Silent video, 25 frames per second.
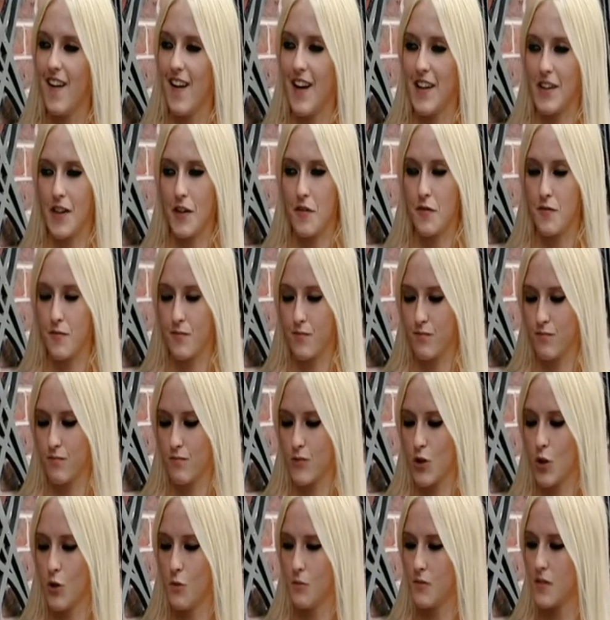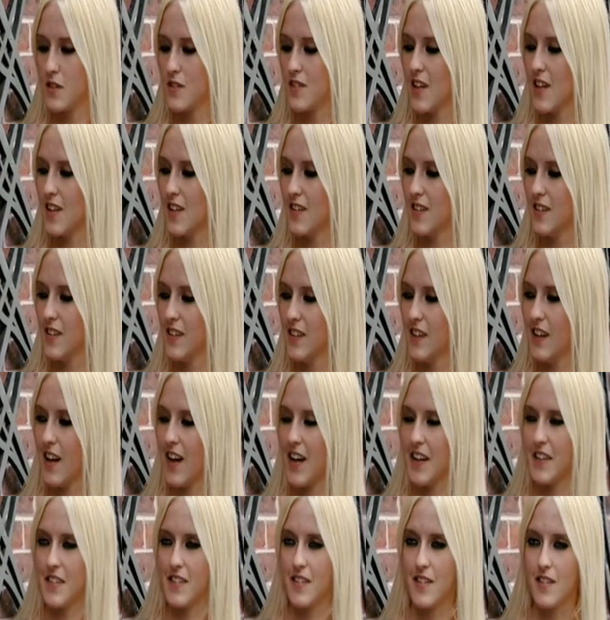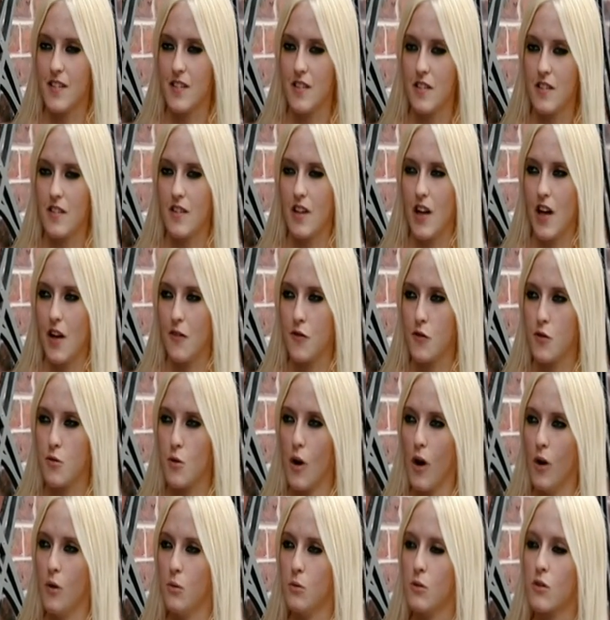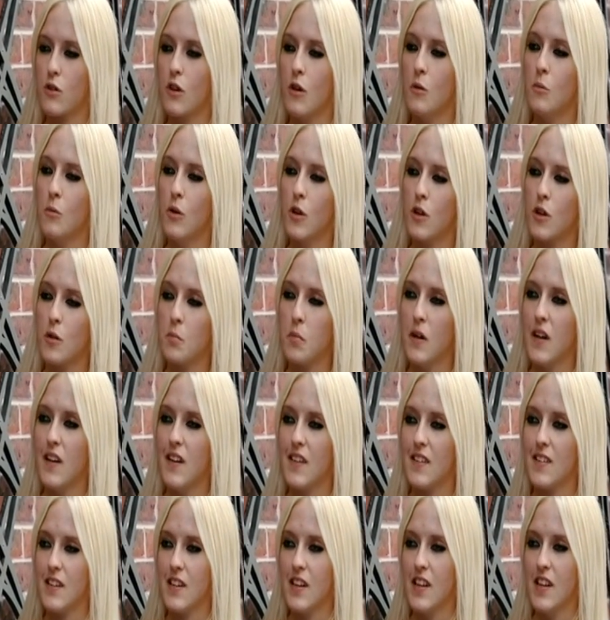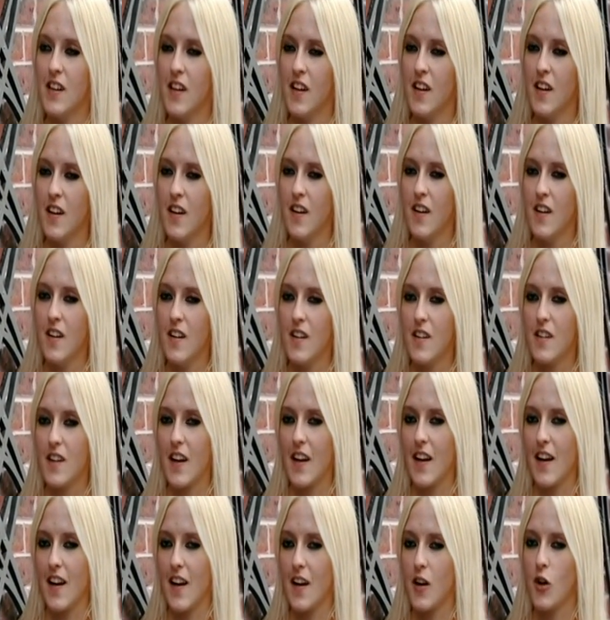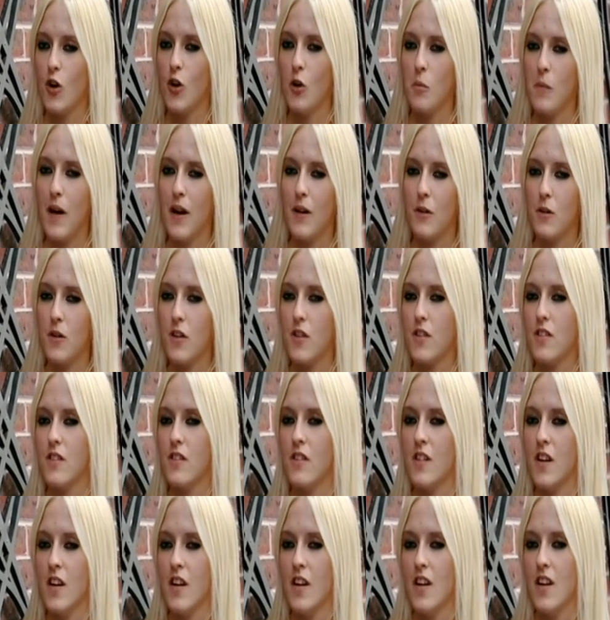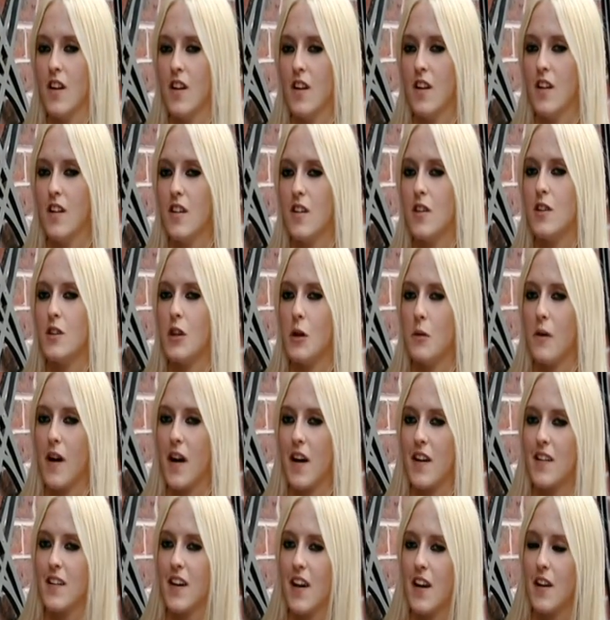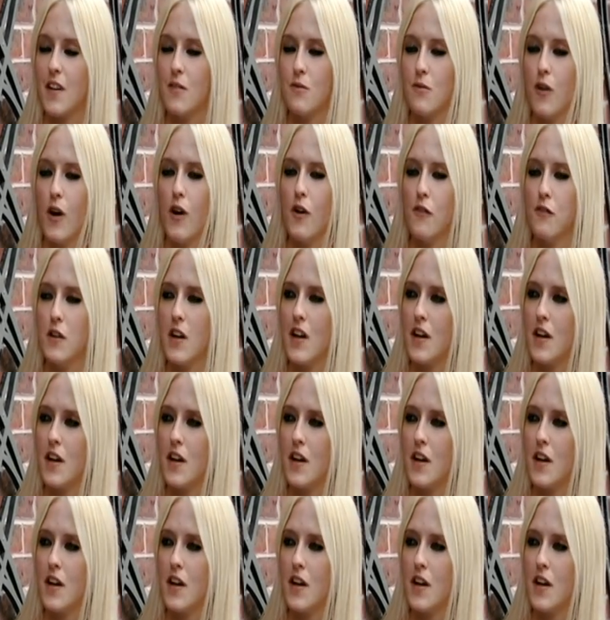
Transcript: And I've come to Daisy and I've grown so much personally like I can come out and you know I can get involved with